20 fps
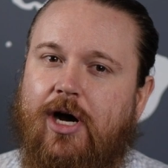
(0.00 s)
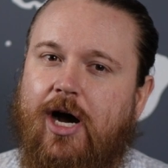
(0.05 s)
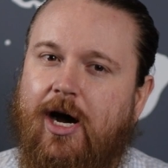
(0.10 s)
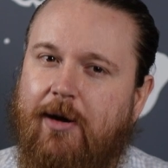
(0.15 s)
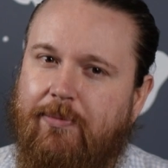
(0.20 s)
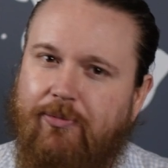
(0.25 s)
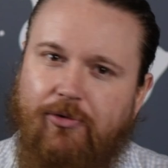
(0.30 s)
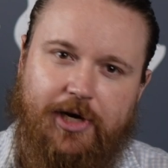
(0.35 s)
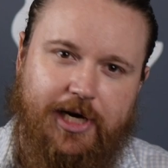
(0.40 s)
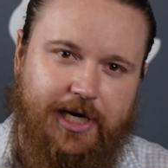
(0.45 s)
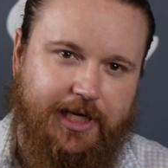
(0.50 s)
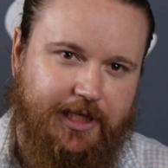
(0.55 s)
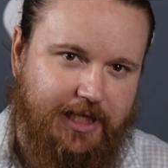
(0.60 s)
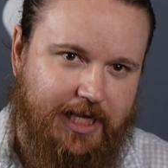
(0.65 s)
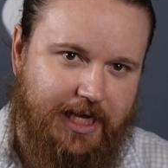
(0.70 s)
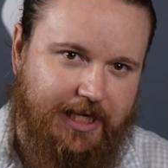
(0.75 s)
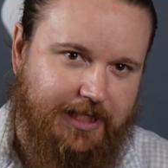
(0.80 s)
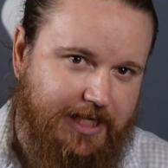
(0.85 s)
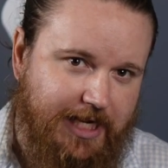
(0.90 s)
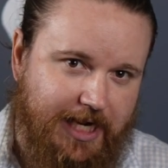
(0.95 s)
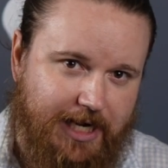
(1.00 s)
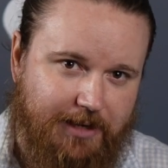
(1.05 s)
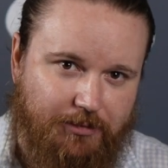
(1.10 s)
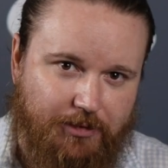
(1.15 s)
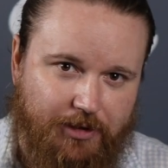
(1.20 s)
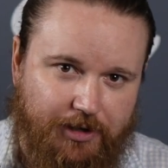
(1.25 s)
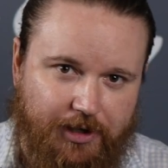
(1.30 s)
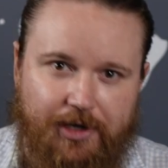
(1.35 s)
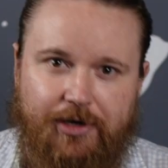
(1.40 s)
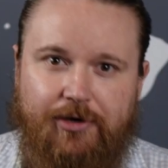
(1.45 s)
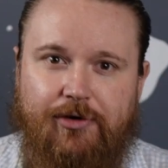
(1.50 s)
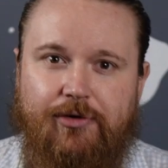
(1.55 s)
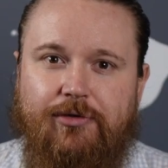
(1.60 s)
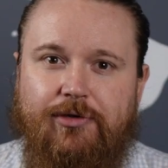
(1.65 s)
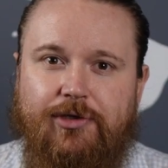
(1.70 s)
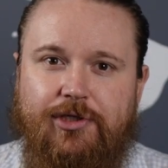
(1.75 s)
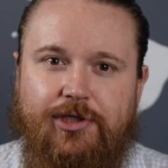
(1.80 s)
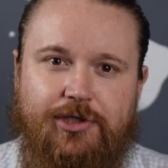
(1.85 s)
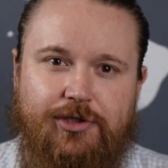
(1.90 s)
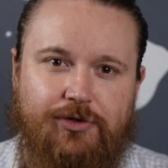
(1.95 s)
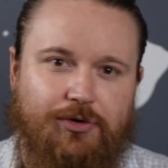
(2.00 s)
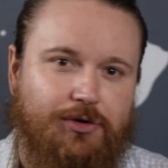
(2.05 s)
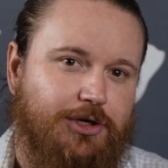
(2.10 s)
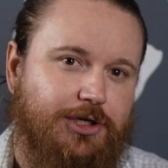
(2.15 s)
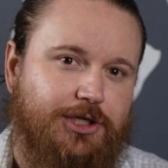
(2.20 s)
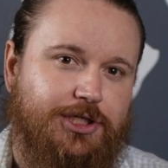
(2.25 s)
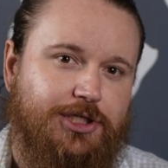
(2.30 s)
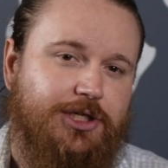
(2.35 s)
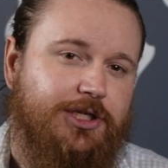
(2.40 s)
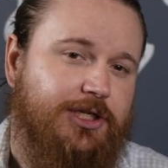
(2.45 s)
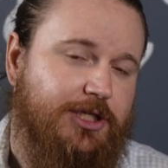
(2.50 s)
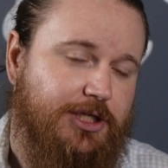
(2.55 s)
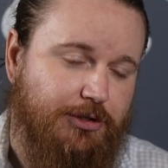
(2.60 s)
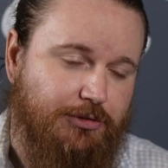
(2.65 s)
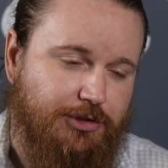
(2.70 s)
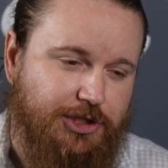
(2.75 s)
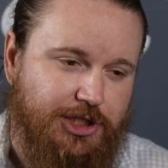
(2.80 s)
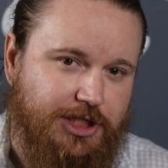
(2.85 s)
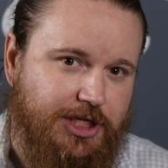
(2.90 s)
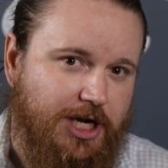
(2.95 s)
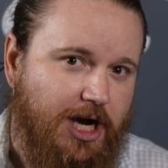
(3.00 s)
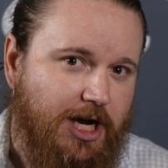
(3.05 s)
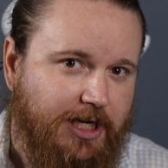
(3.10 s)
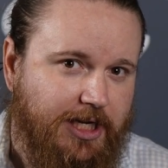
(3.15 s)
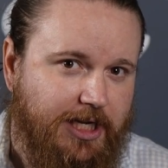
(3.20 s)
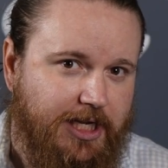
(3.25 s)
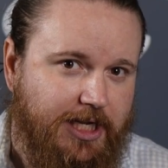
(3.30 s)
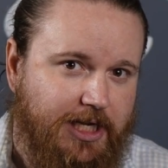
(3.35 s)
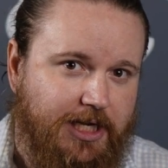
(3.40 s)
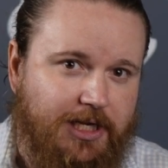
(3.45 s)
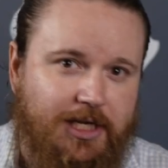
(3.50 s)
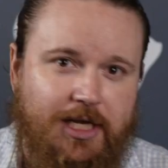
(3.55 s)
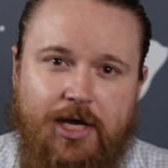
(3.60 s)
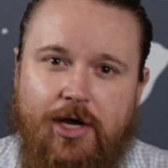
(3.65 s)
operating that camera, though, George Yoshitake,